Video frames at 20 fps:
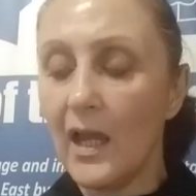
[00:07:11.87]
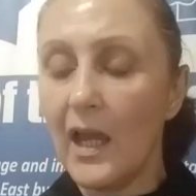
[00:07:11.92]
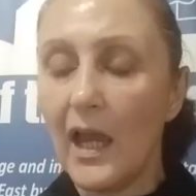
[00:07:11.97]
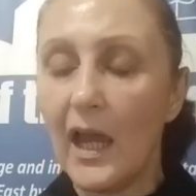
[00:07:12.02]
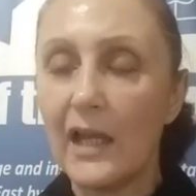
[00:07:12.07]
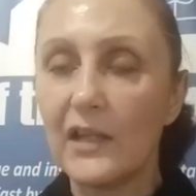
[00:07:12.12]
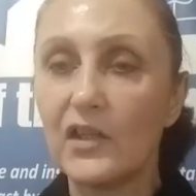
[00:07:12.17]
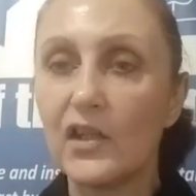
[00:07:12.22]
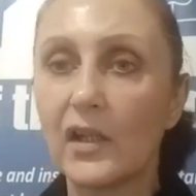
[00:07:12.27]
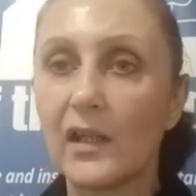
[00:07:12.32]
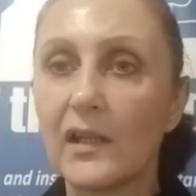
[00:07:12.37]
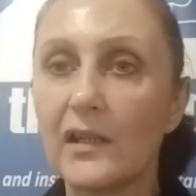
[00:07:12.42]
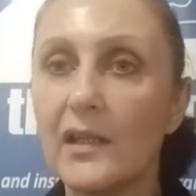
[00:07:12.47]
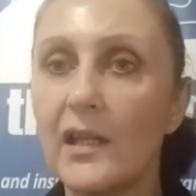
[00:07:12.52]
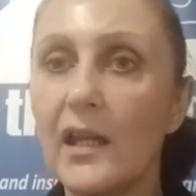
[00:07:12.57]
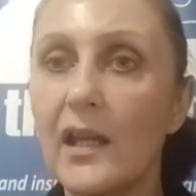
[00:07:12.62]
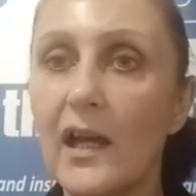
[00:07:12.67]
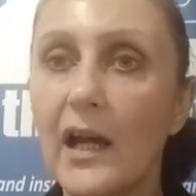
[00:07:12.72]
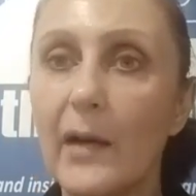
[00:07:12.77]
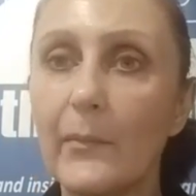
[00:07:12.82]
As you can
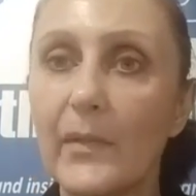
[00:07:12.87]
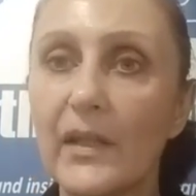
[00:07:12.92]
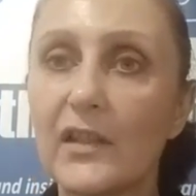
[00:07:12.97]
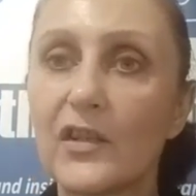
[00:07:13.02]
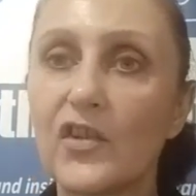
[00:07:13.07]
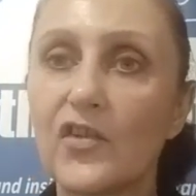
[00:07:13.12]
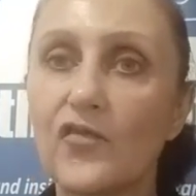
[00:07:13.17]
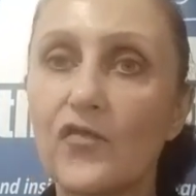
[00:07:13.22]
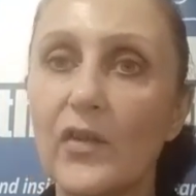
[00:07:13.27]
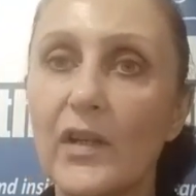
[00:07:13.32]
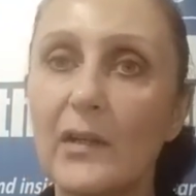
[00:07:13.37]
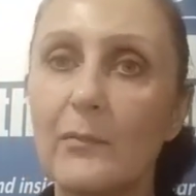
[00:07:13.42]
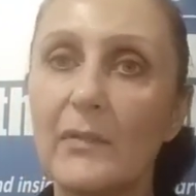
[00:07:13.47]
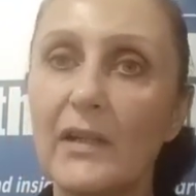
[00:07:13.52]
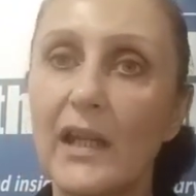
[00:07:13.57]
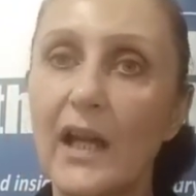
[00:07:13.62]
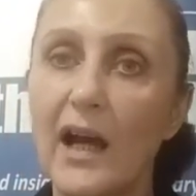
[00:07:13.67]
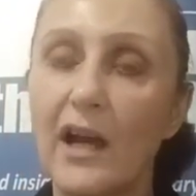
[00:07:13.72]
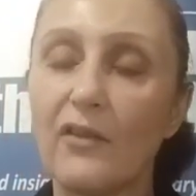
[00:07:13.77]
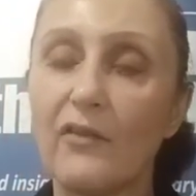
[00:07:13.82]
hear, I'm
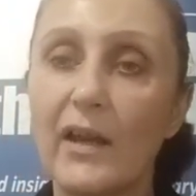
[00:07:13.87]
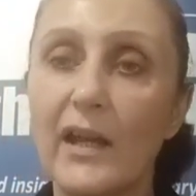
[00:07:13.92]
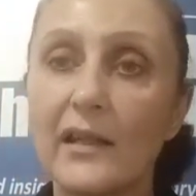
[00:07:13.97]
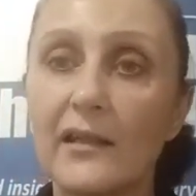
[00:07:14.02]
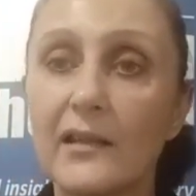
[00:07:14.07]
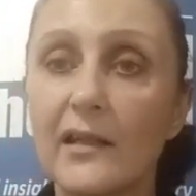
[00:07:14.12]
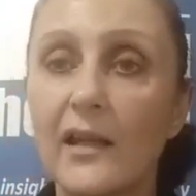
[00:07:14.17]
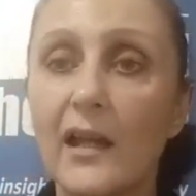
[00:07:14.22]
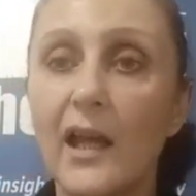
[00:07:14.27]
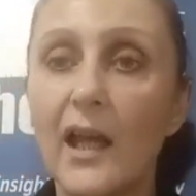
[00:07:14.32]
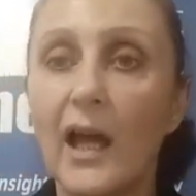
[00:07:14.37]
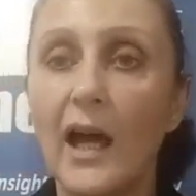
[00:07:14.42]
extremely irate.